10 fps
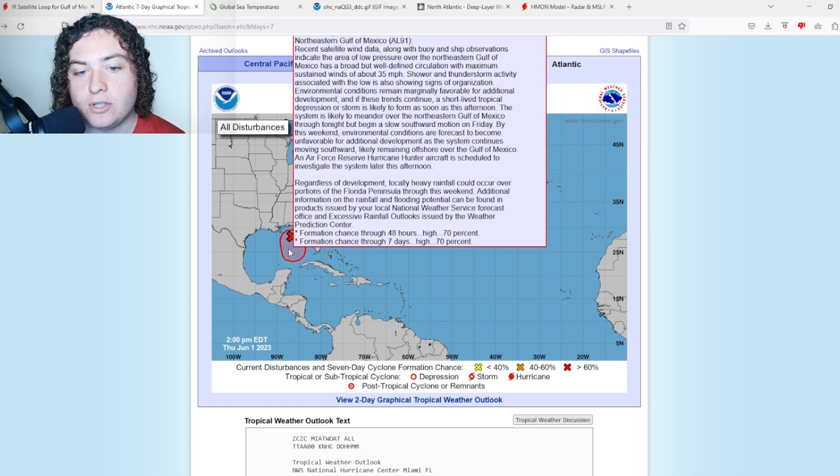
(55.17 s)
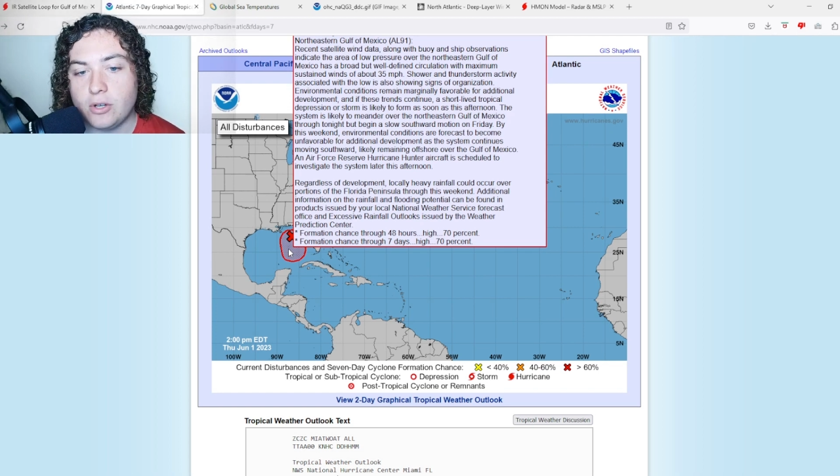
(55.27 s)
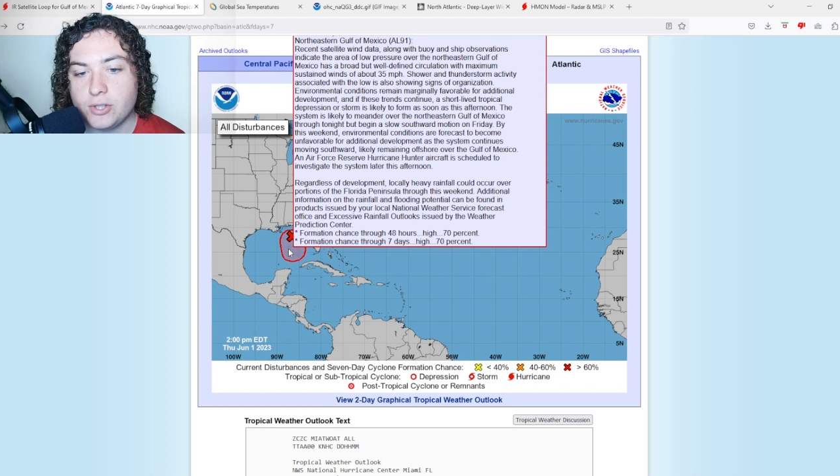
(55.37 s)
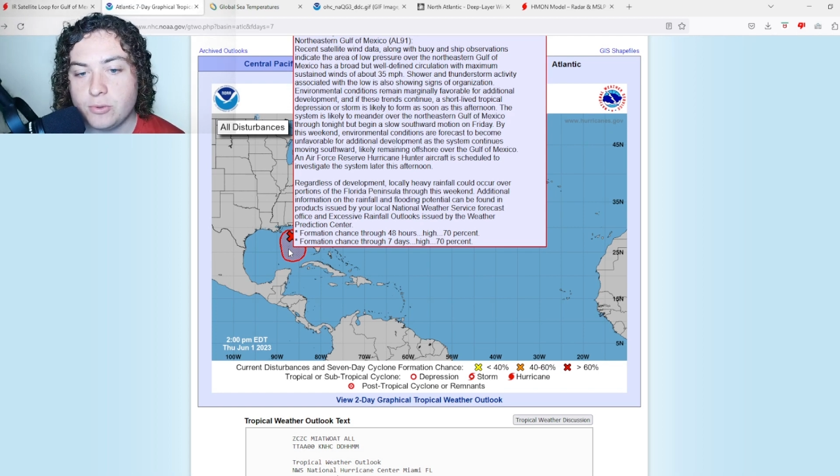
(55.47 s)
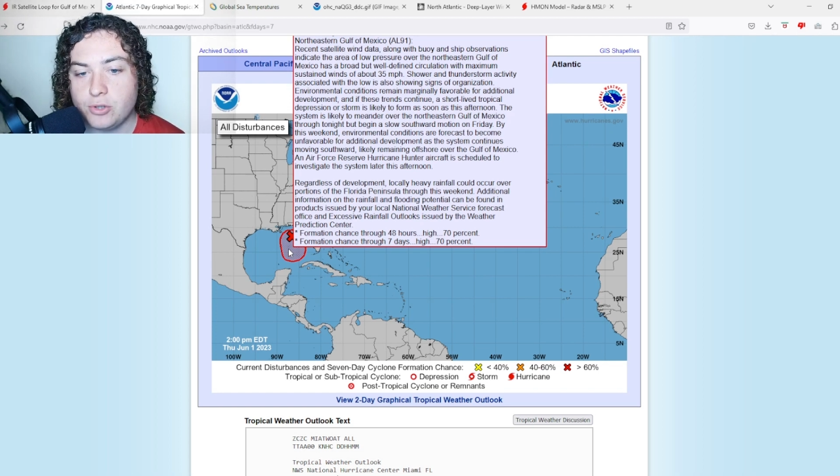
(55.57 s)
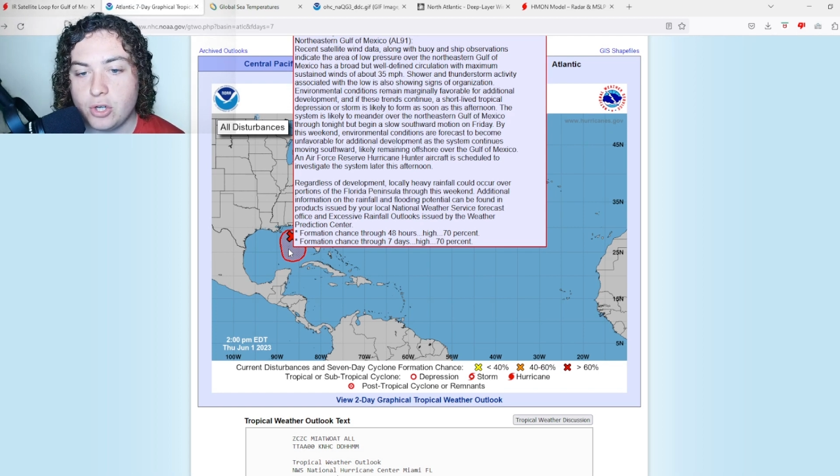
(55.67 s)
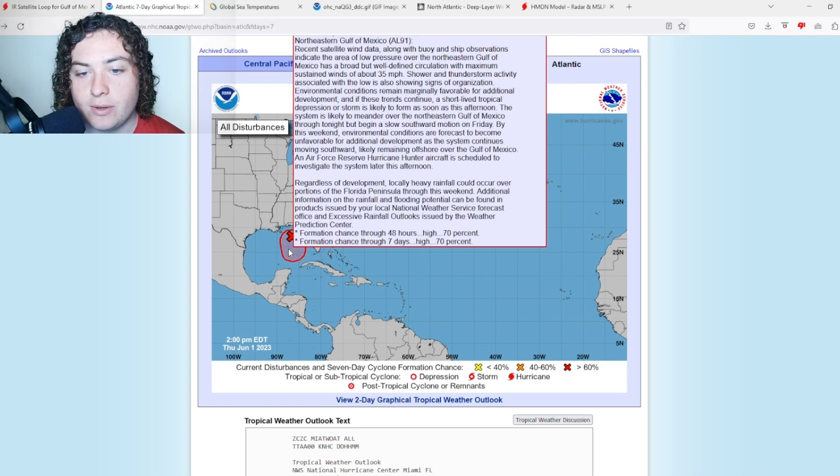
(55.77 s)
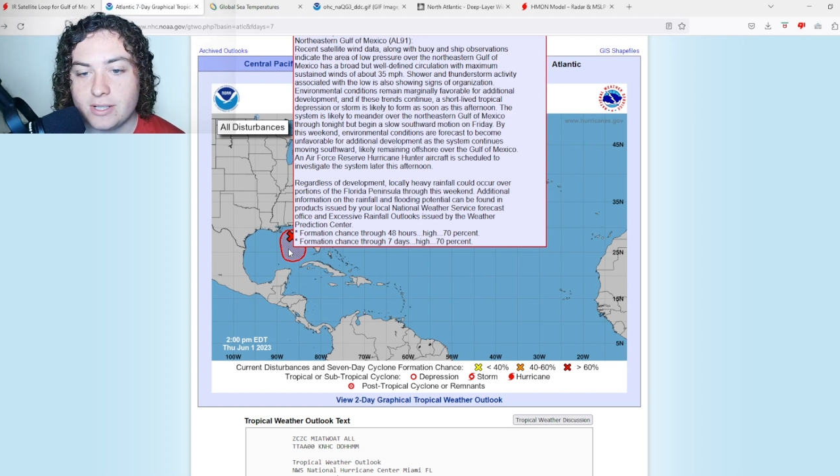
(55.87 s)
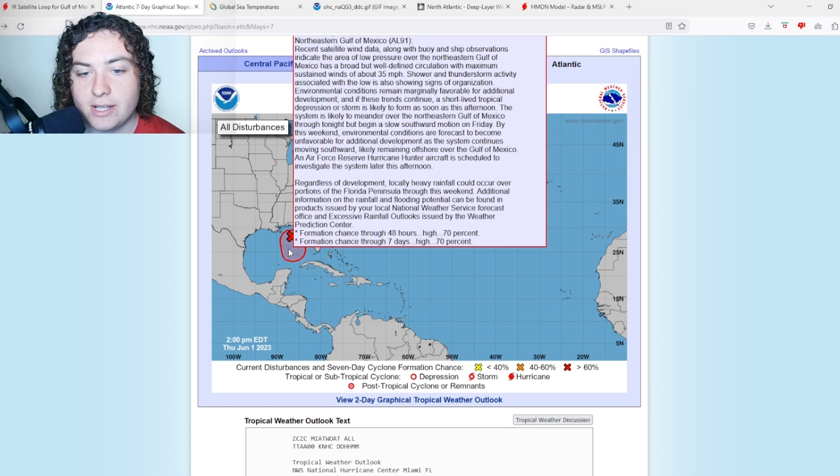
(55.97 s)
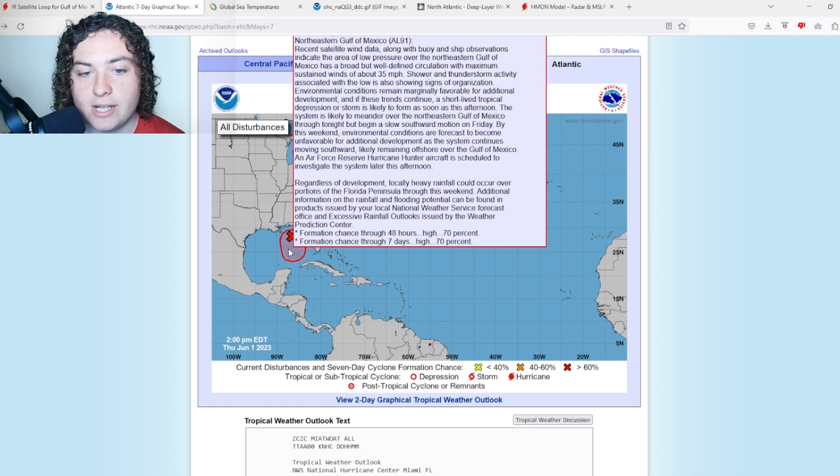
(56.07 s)
is also
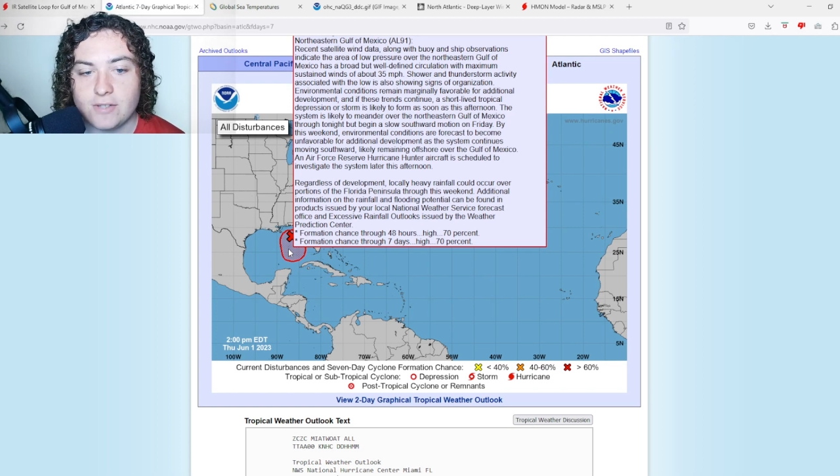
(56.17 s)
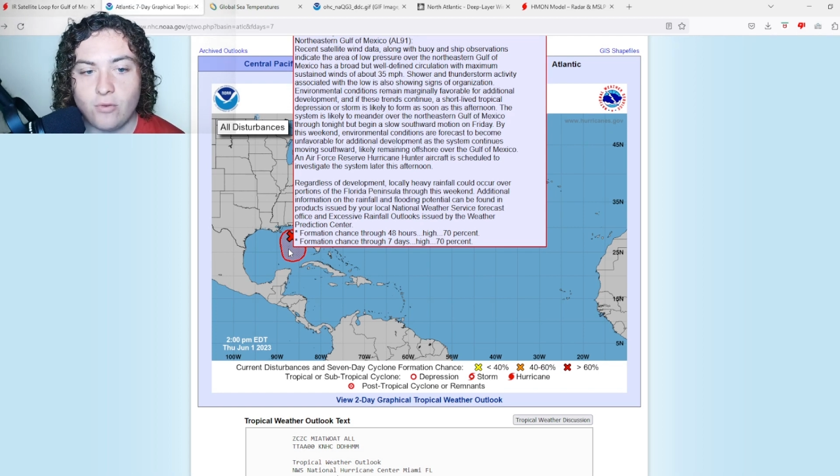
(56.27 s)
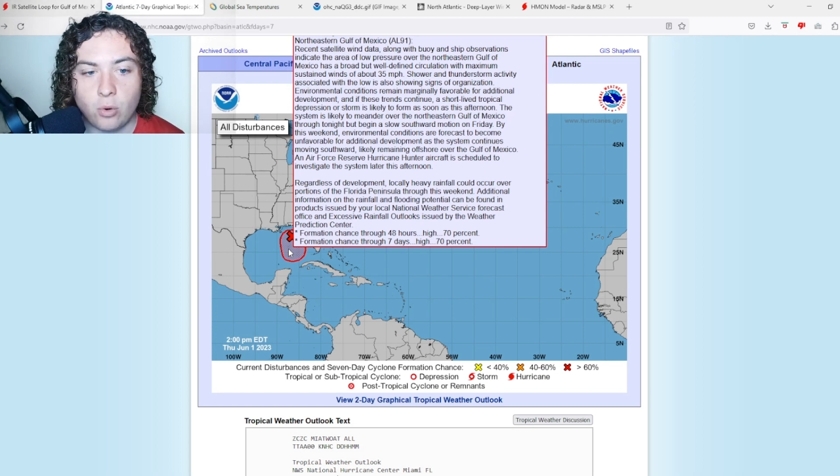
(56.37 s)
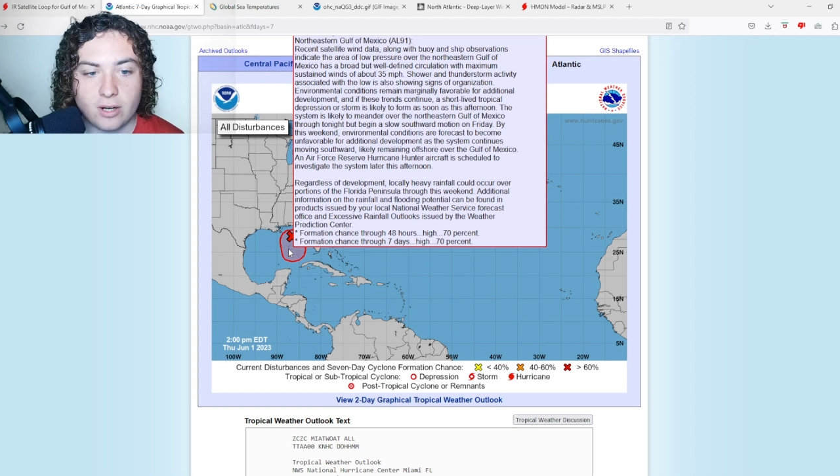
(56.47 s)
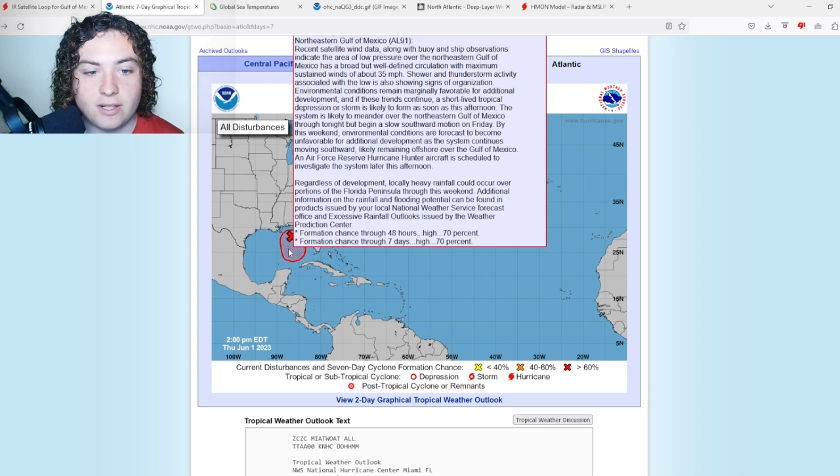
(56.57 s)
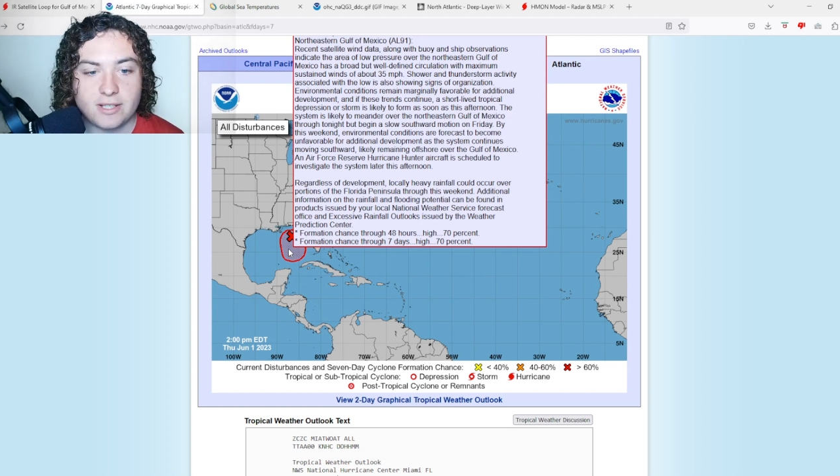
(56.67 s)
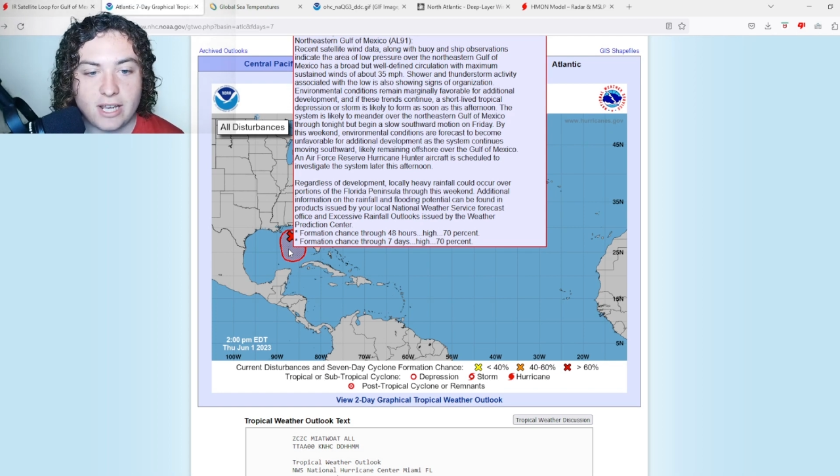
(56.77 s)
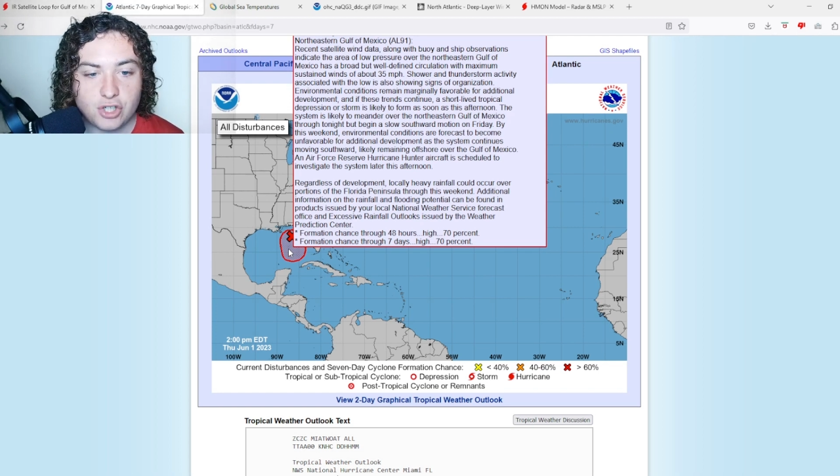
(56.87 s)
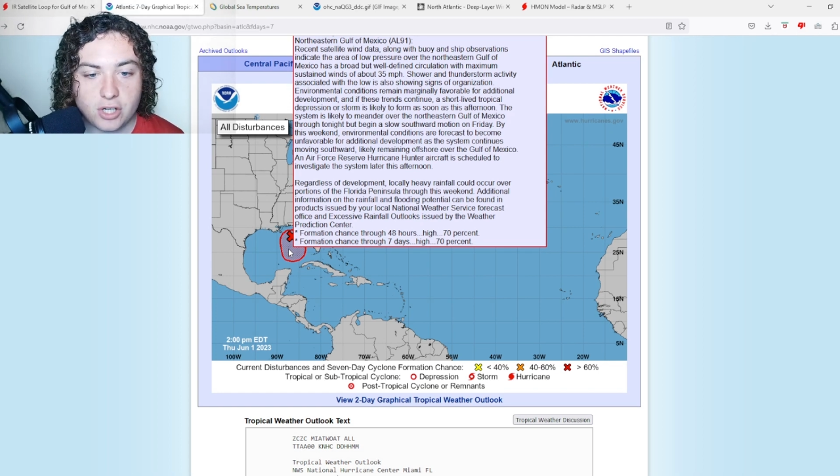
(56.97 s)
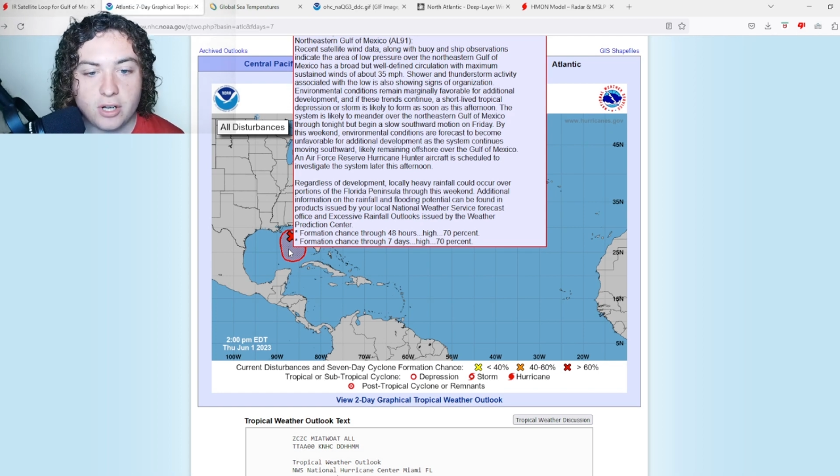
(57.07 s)
showing signs of
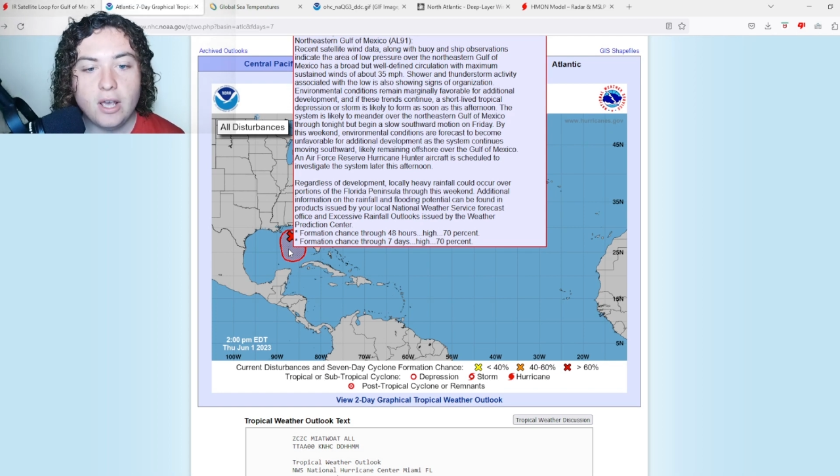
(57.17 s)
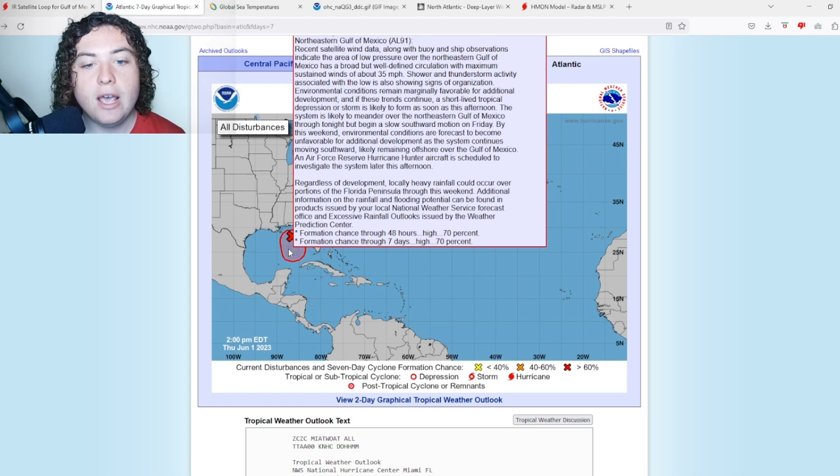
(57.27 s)
organization.